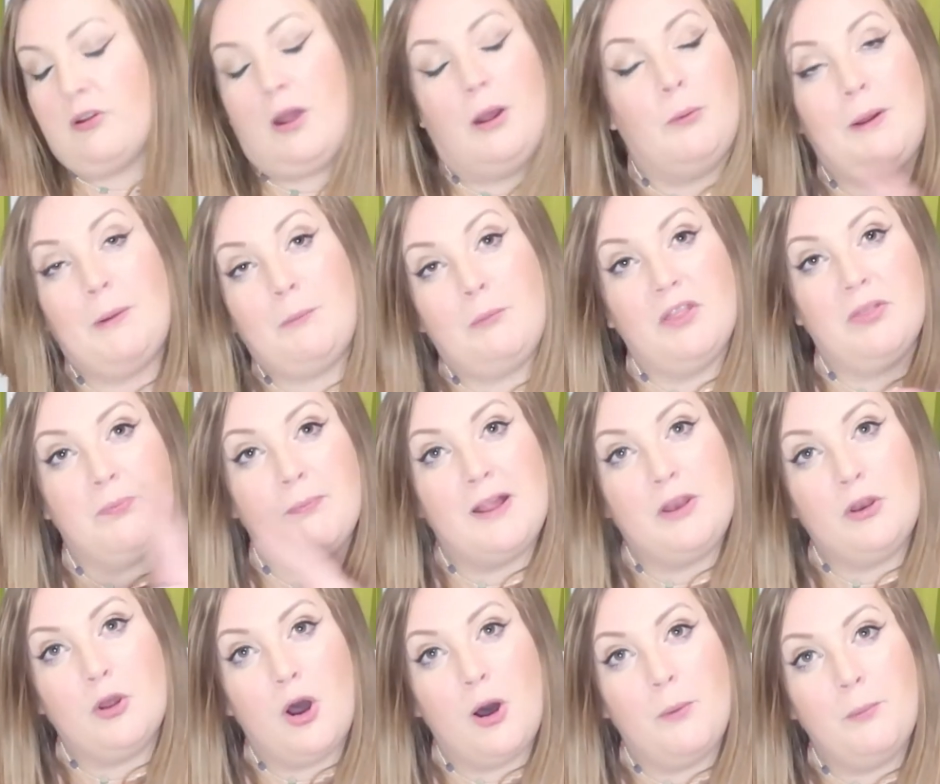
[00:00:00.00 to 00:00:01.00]
so I went with my
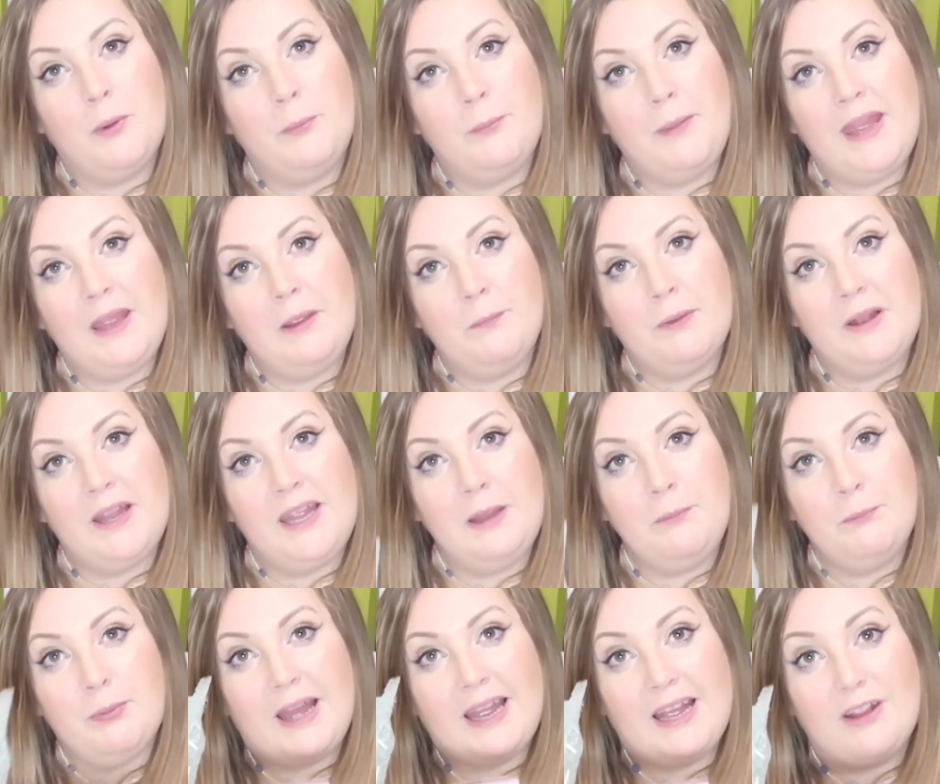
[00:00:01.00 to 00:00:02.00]
normal
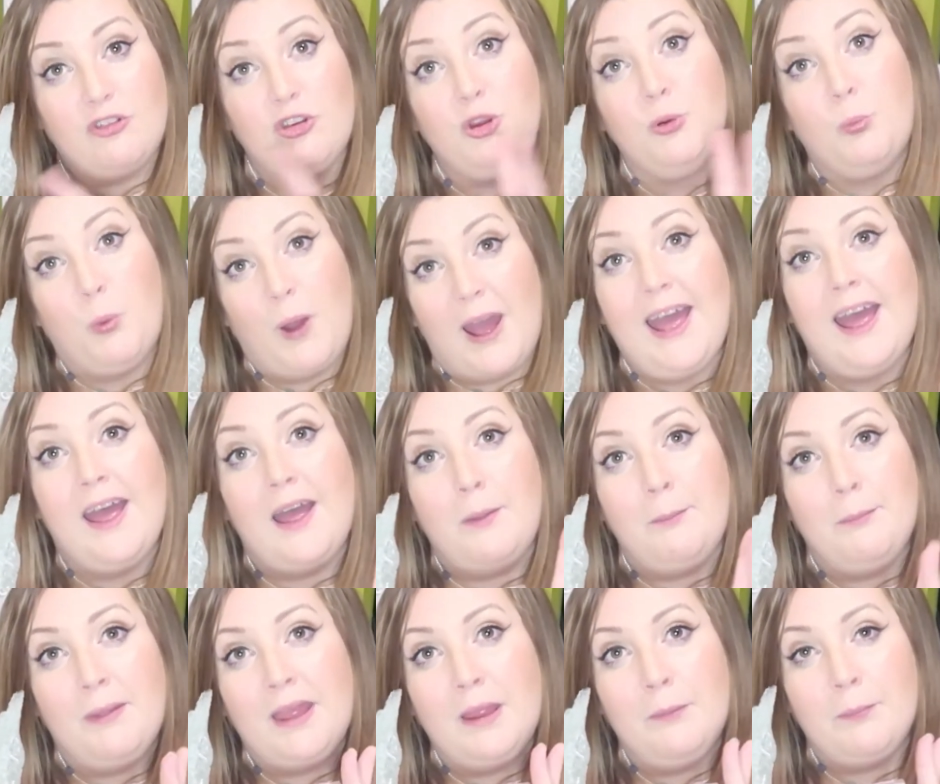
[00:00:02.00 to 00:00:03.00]
Maybelline, but I actually wear
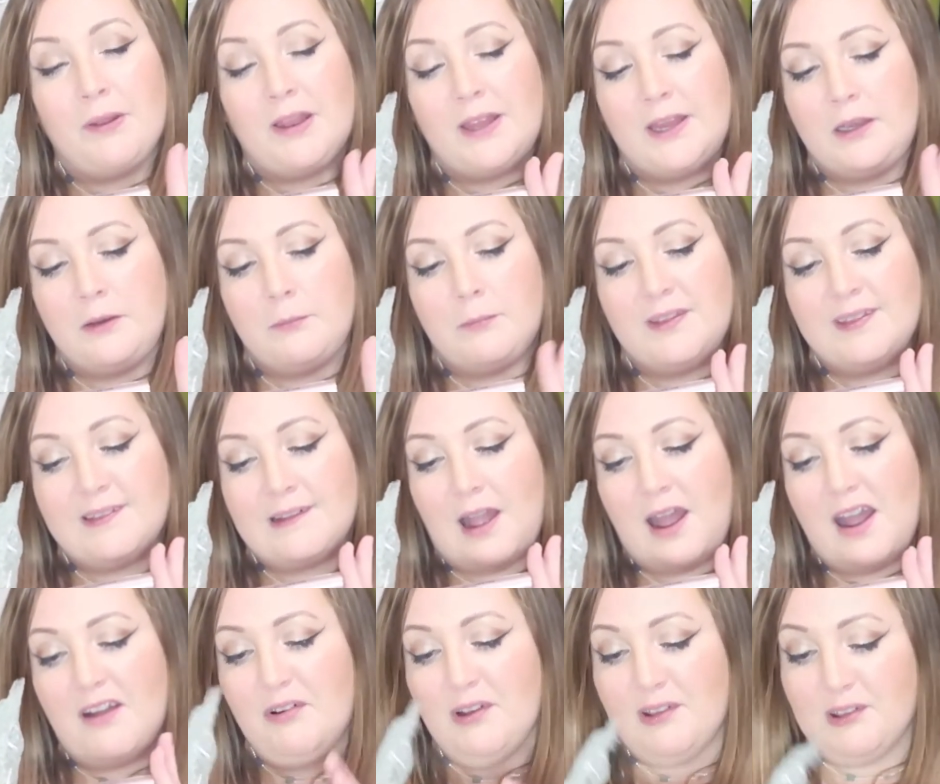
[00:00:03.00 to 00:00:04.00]
a Maybelline
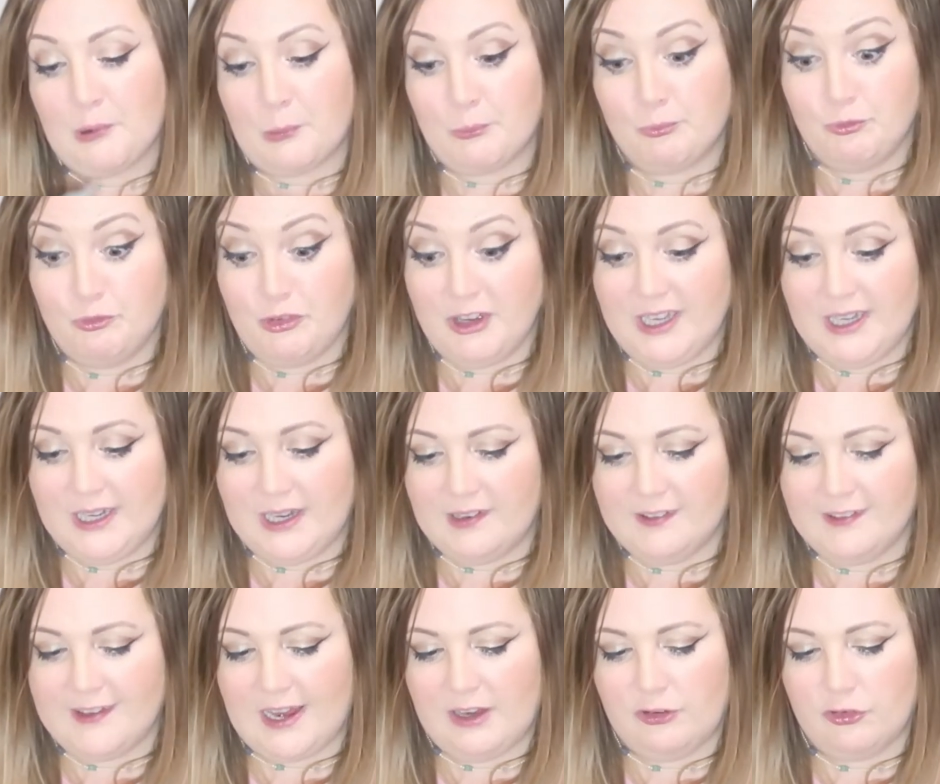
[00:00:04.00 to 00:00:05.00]
mascara, so I'm really
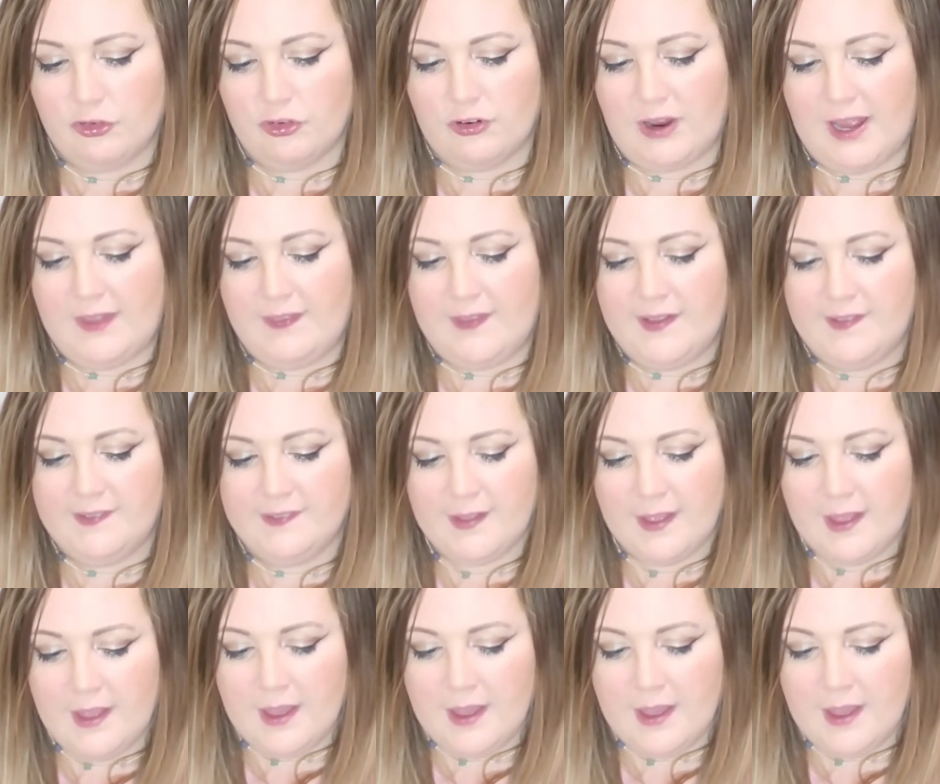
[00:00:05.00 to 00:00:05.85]
excited to try this.